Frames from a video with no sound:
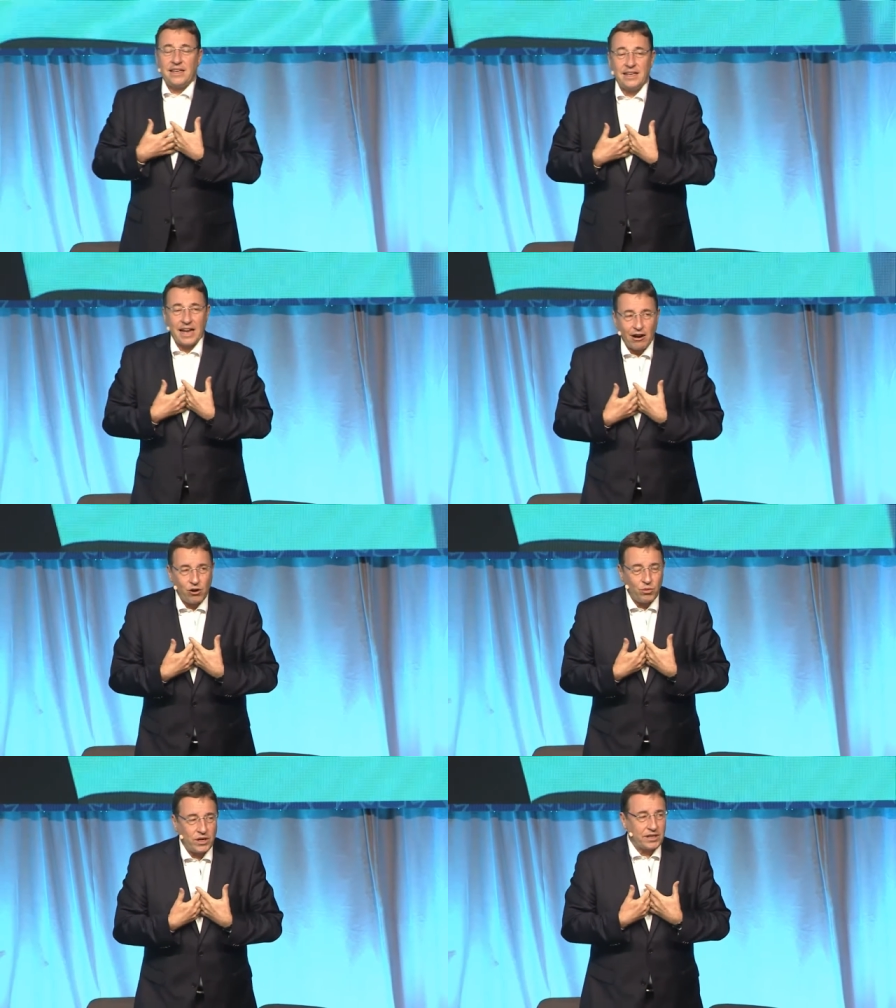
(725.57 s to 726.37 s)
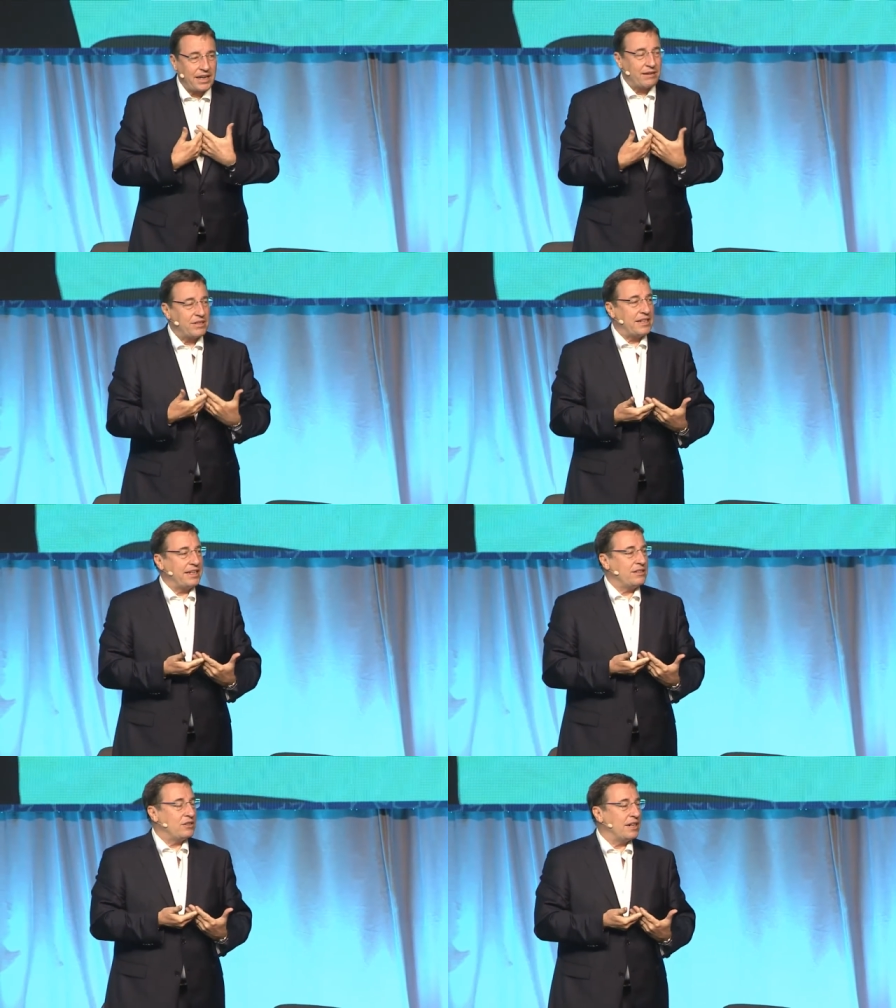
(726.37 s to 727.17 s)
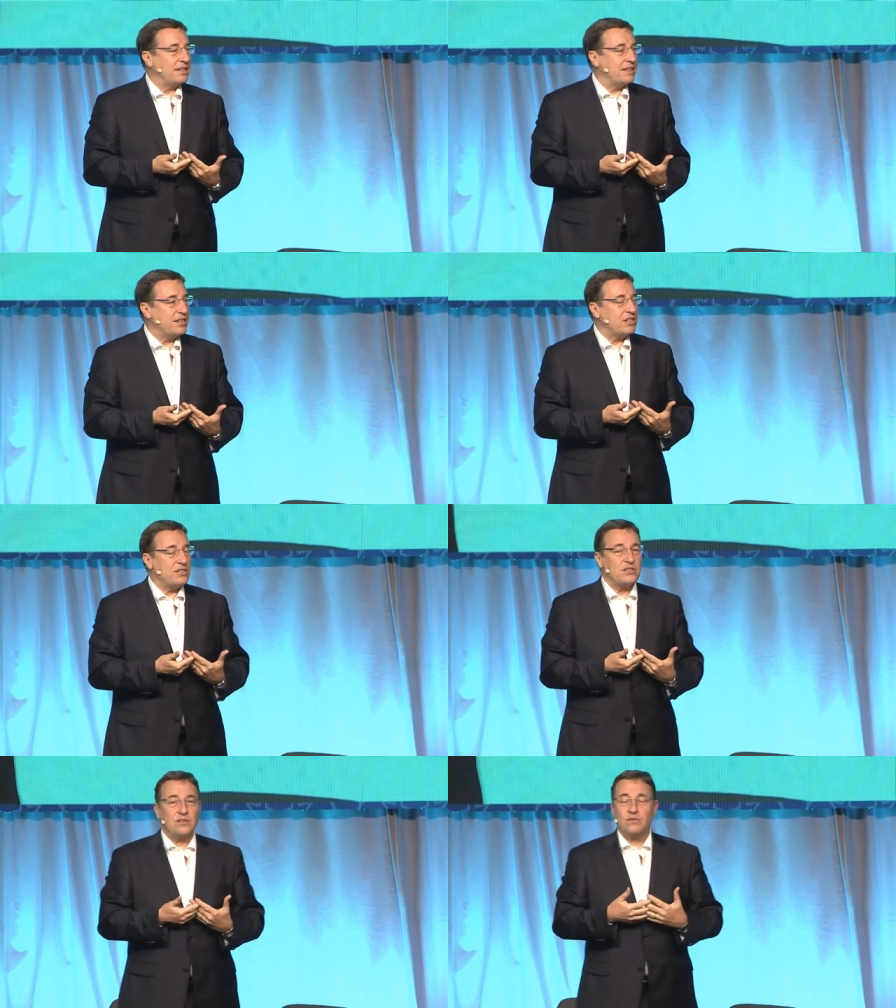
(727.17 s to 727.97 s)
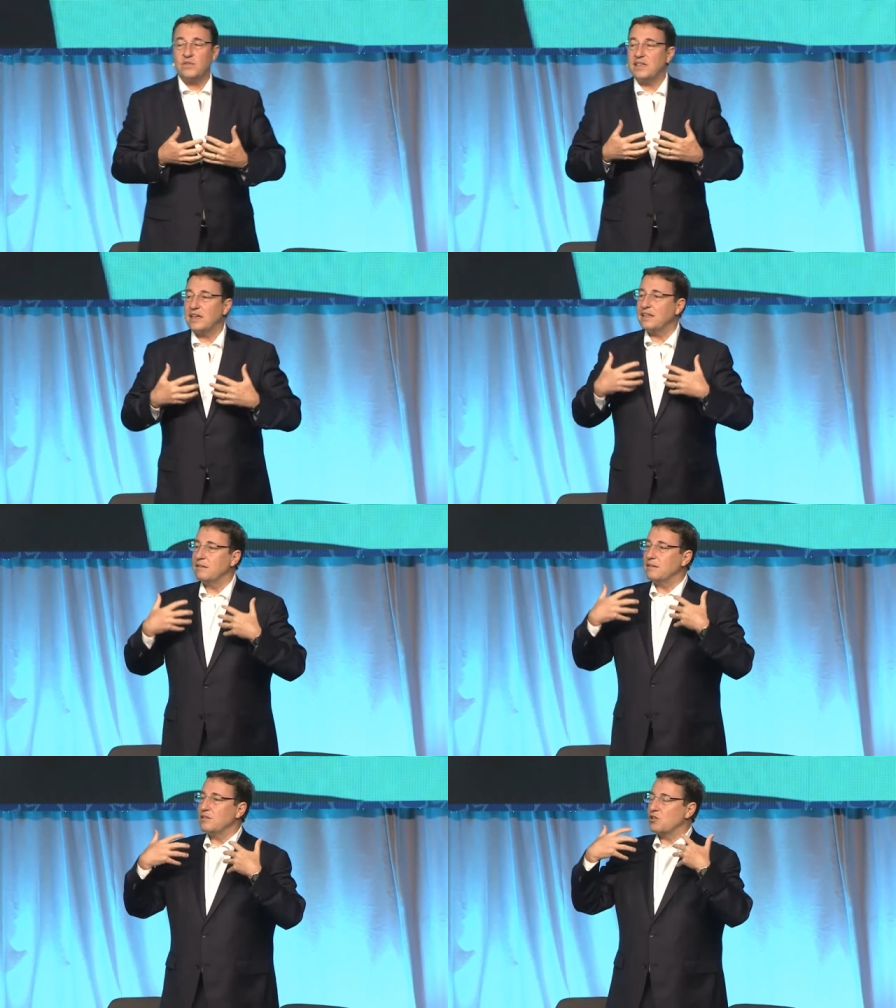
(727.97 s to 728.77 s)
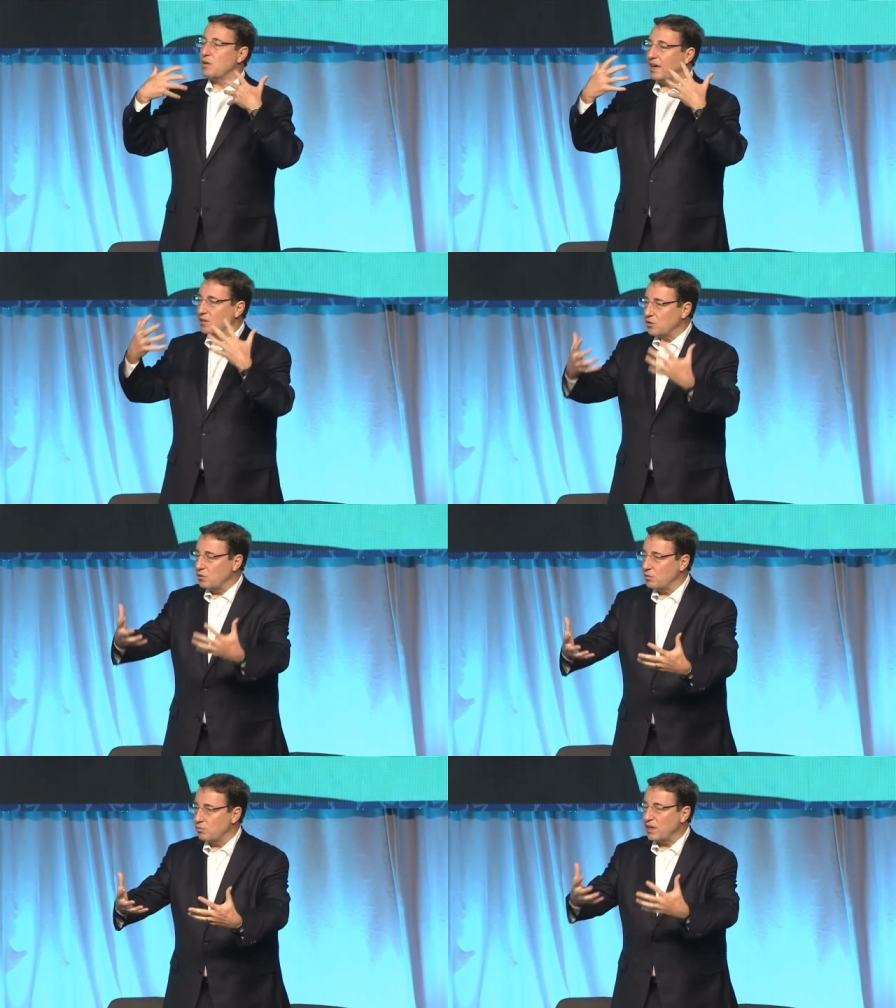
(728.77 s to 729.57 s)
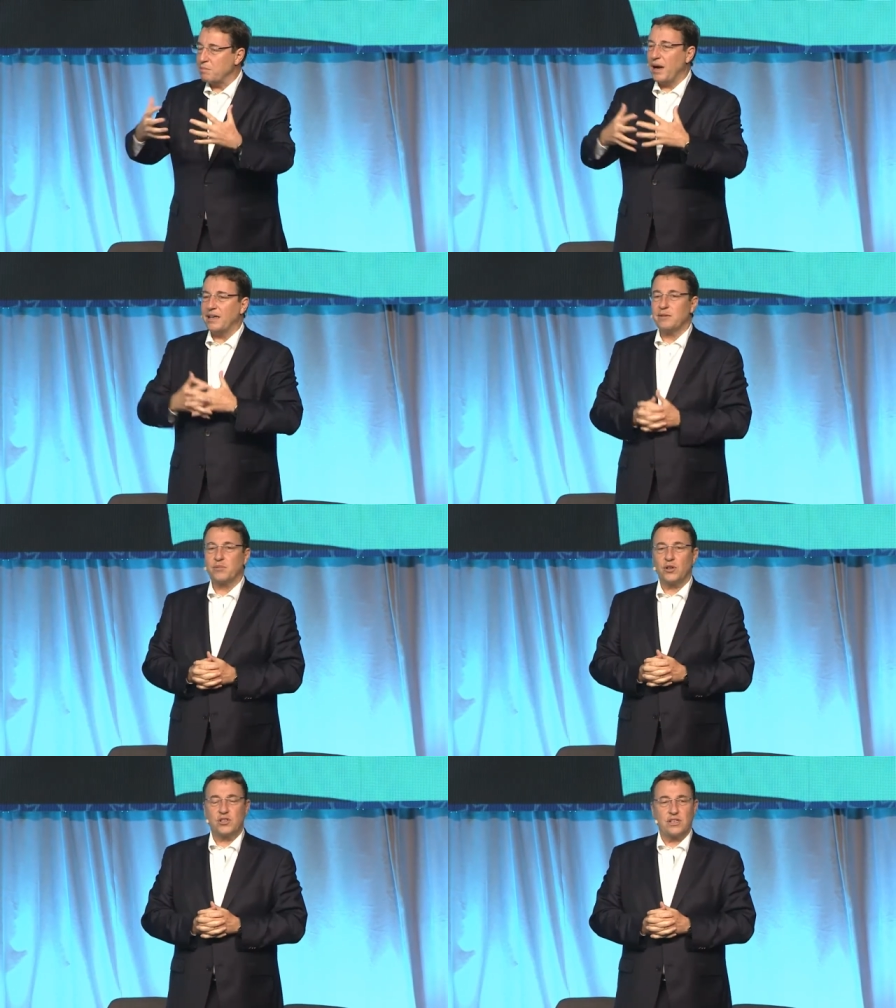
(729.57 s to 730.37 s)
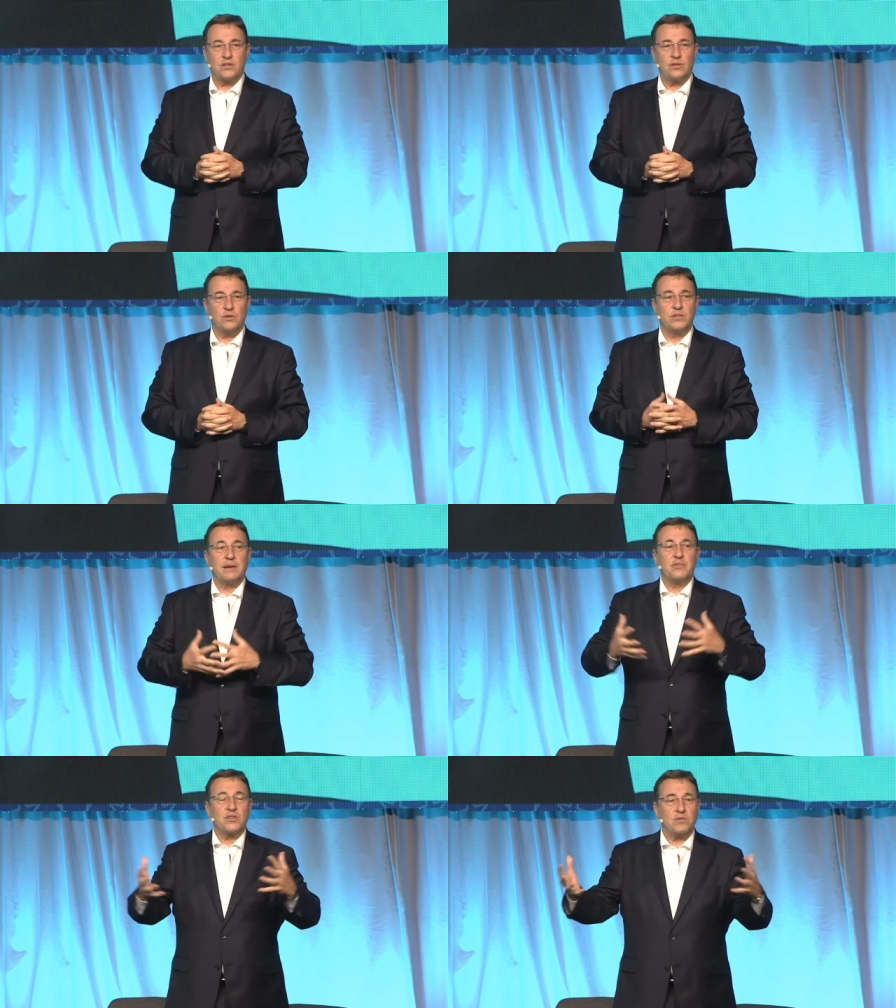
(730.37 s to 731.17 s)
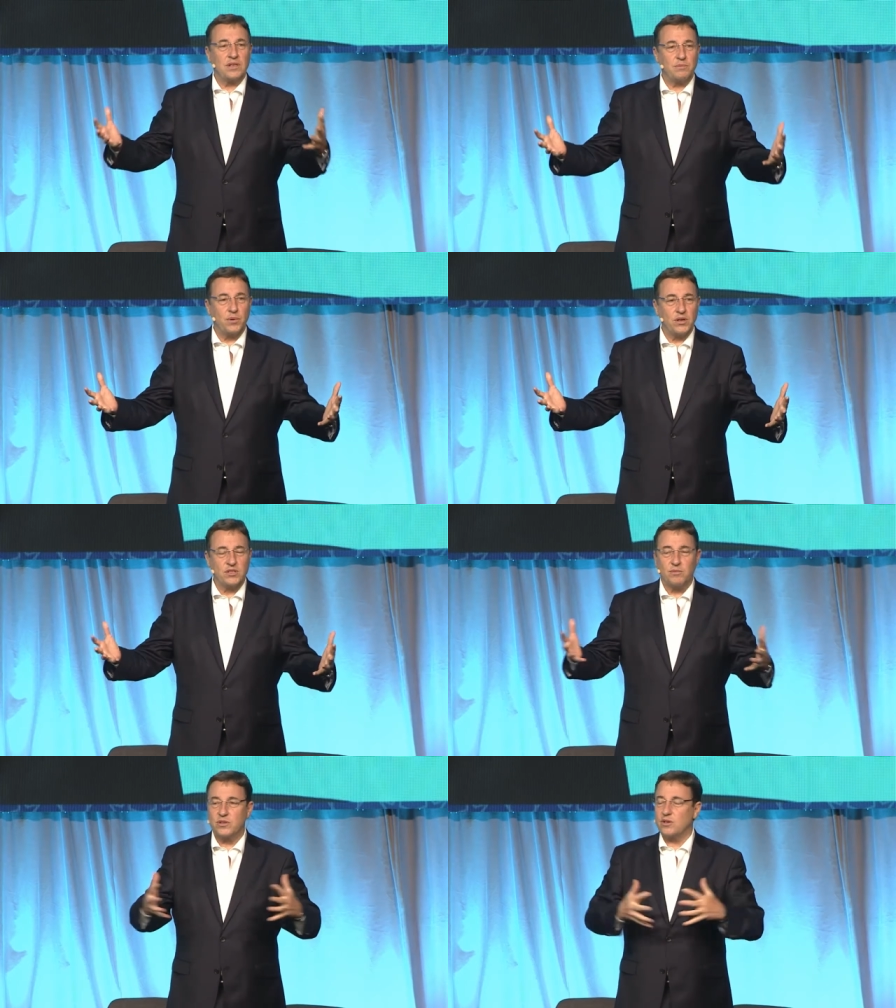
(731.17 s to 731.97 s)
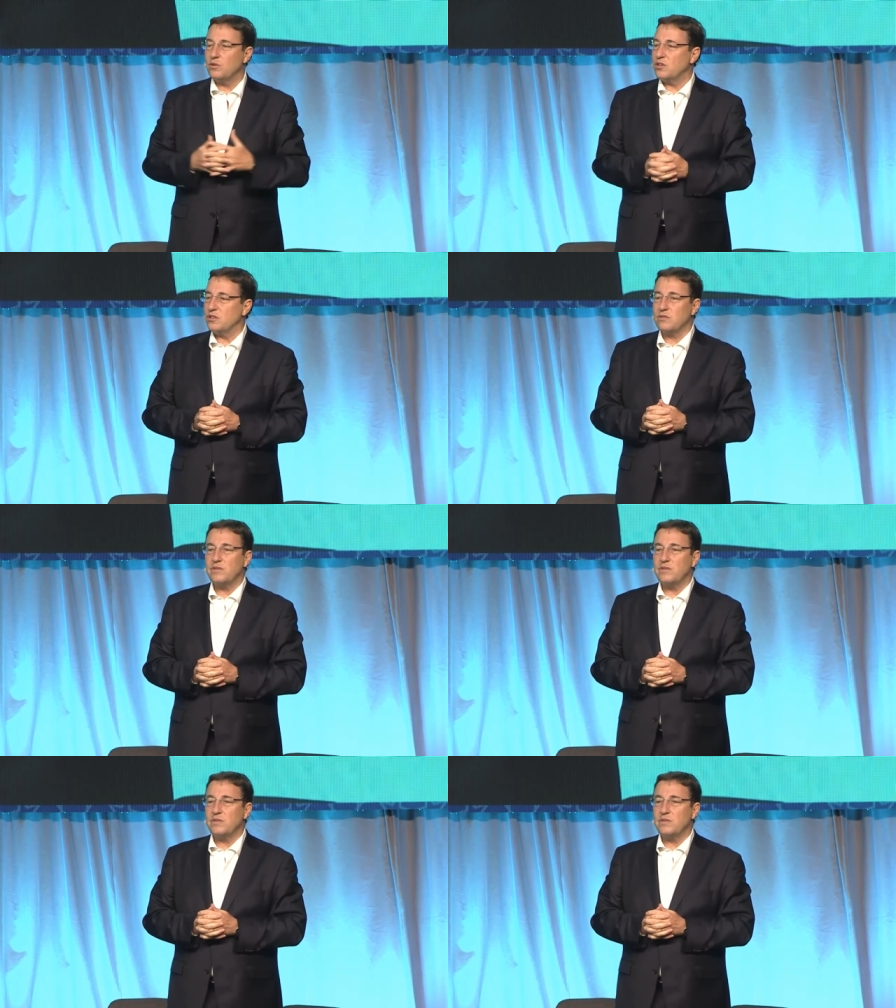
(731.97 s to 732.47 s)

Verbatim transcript: In our work every day in the United Nations, we can try to bring pilot projects to demonstrate possible solutions.